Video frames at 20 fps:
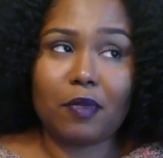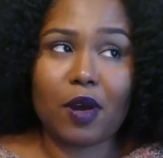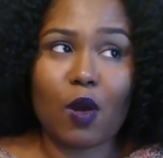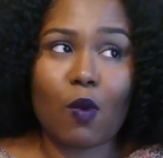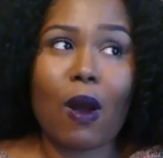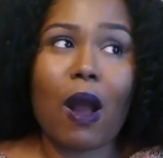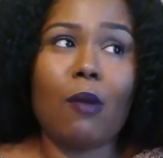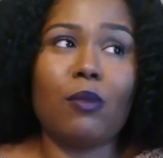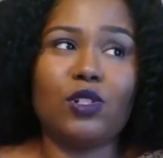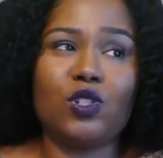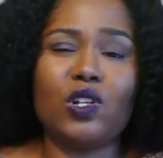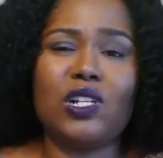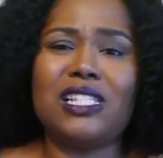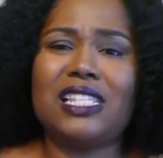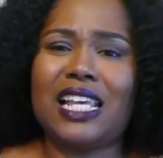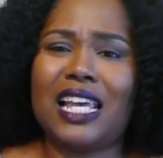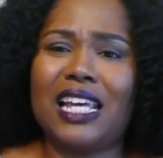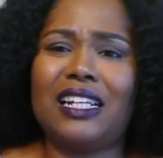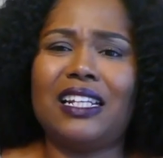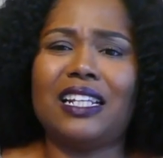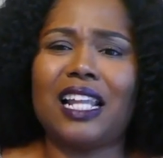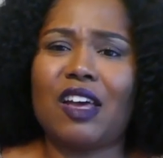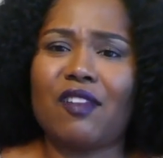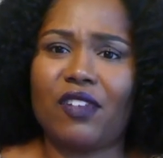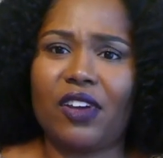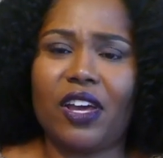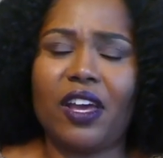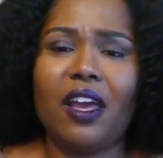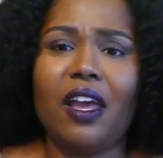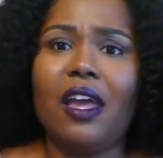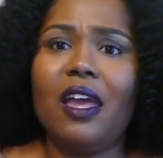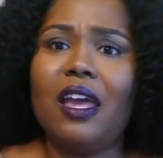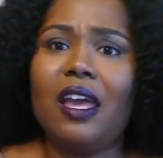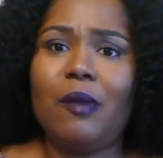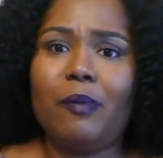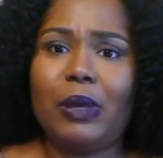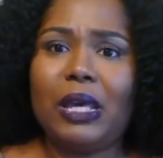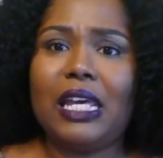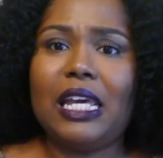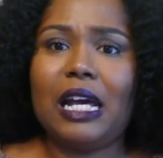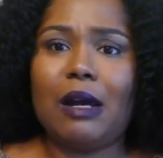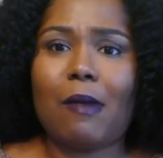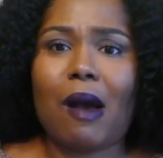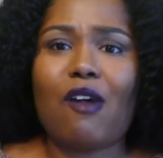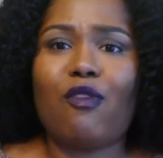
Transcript: around between 10 and 11 p.m.